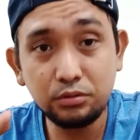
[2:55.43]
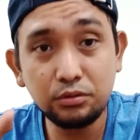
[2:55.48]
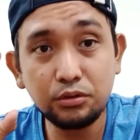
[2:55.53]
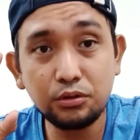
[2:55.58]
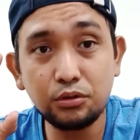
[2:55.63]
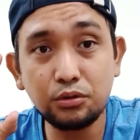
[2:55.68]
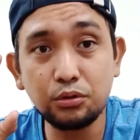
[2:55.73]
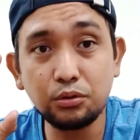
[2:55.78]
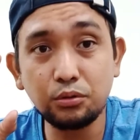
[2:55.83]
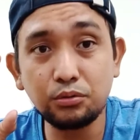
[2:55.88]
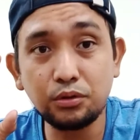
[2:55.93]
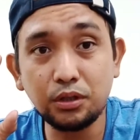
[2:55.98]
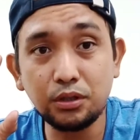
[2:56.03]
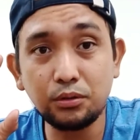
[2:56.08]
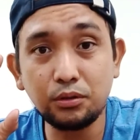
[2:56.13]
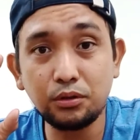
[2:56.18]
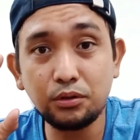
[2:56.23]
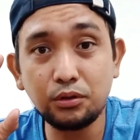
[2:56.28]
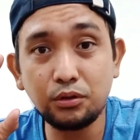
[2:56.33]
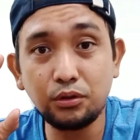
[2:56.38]
so that
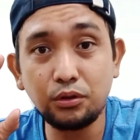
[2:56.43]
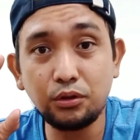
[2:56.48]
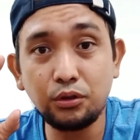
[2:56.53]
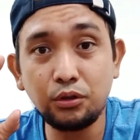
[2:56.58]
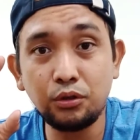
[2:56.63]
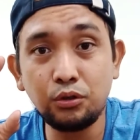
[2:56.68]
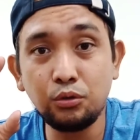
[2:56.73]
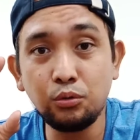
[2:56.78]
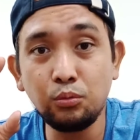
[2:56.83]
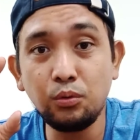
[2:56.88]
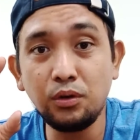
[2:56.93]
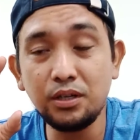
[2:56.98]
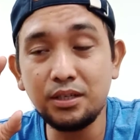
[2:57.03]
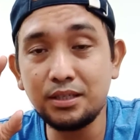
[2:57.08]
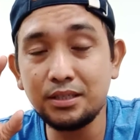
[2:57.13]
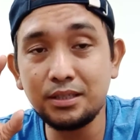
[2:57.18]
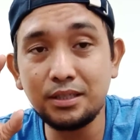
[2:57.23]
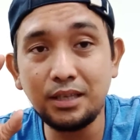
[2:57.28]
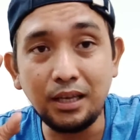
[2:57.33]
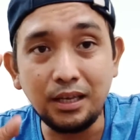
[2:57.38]
you will
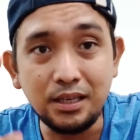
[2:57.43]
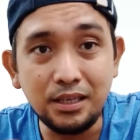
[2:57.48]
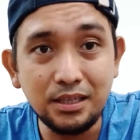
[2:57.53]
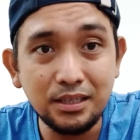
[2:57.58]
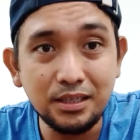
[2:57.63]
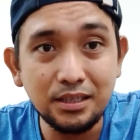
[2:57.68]
see